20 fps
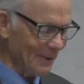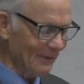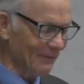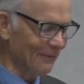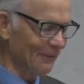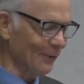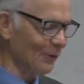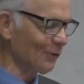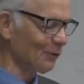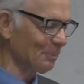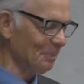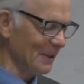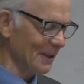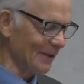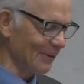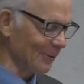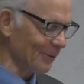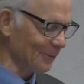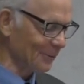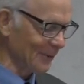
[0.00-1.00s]
But 1
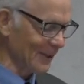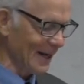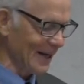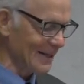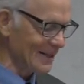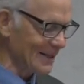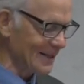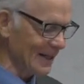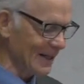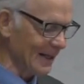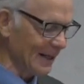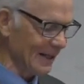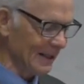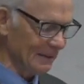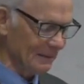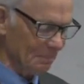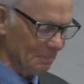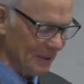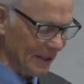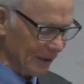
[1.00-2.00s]
Peter
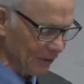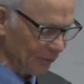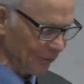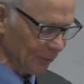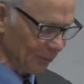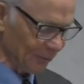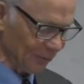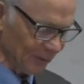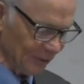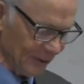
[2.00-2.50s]
3:18 pictures